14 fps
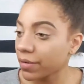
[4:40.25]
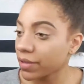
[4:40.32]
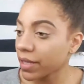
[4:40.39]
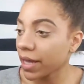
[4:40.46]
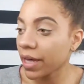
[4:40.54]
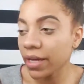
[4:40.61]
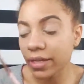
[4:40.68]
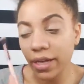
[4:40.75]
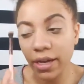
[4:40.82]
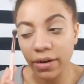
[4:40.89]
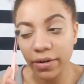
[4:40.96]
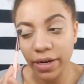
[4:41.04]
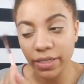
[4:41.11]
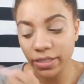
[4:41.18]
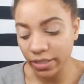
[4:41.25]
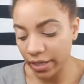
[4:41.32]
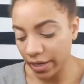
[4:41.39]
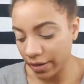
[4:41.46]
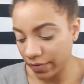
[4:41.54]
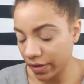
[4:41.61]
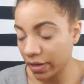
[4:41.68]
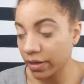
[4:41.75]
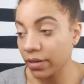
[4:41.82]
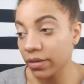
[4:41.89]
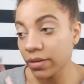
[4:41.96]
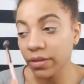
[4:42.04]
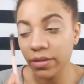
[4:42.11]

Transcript: with that? Not crazy heavy.